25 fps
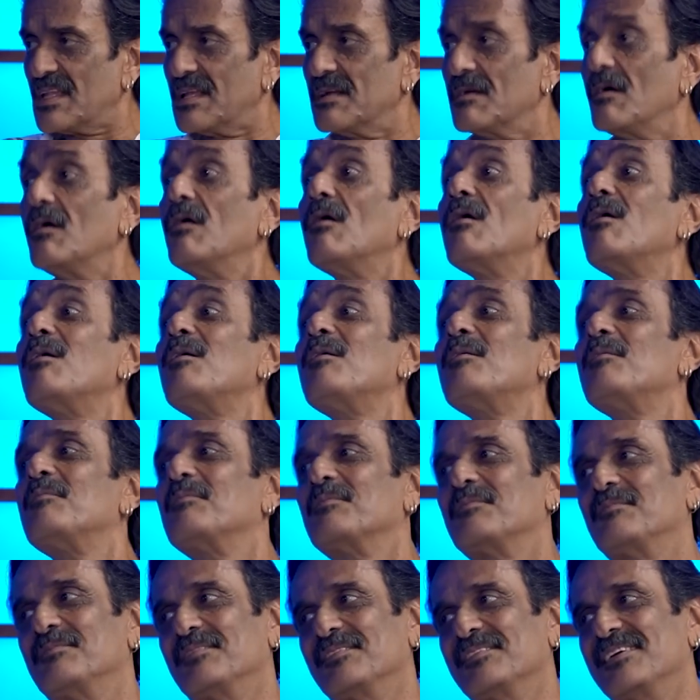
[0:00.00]
Oh,
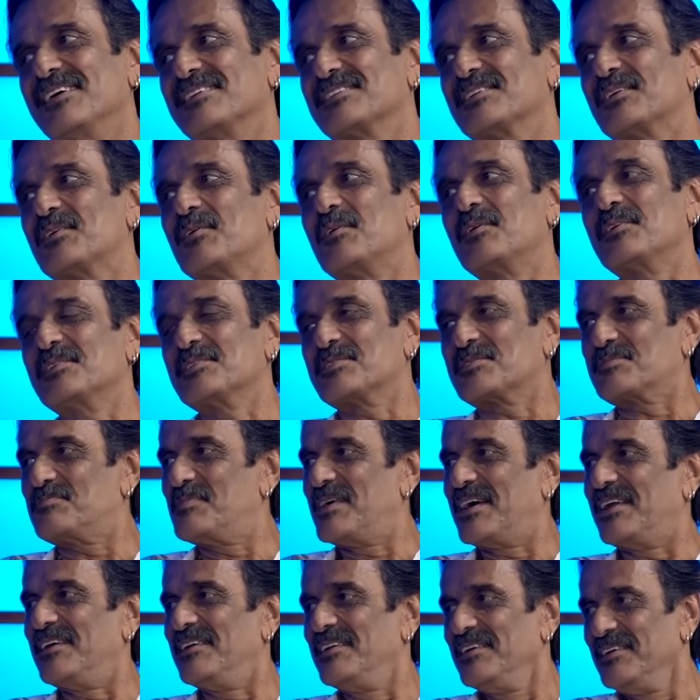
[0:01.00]
you're an honest
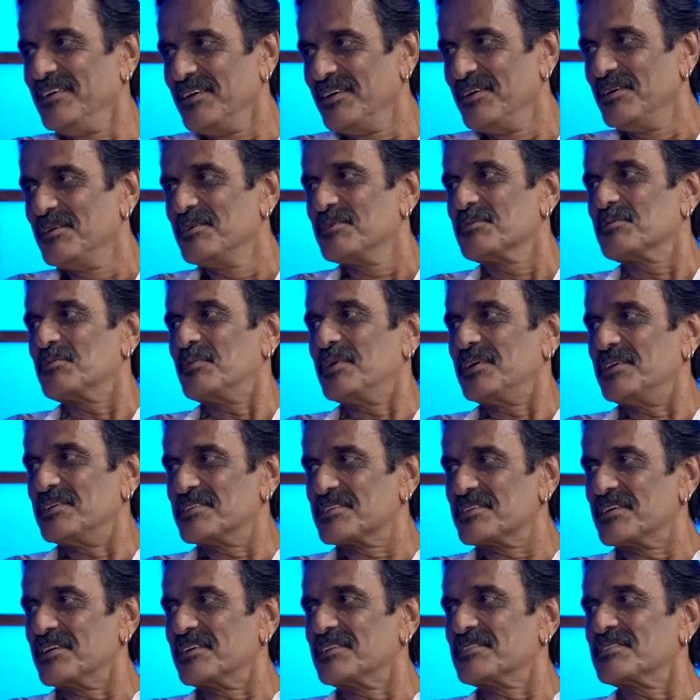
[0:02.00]
man.
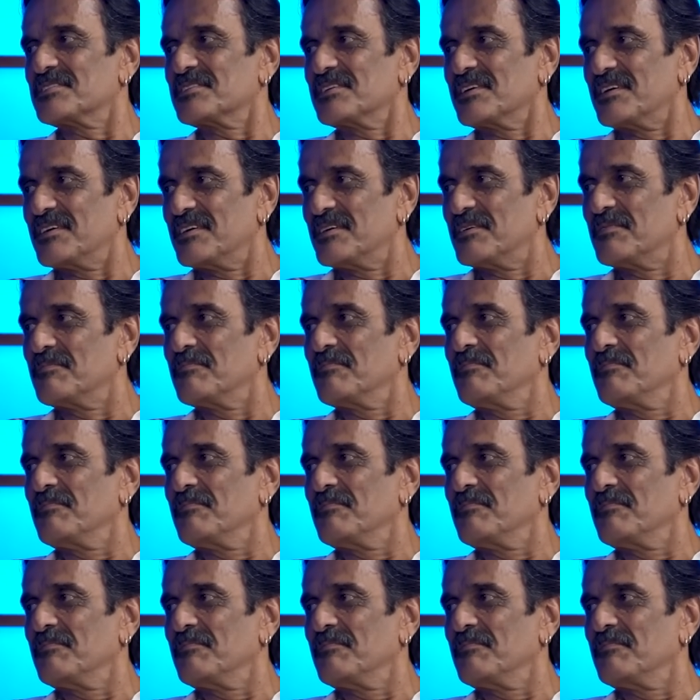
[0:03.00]
26, yeah.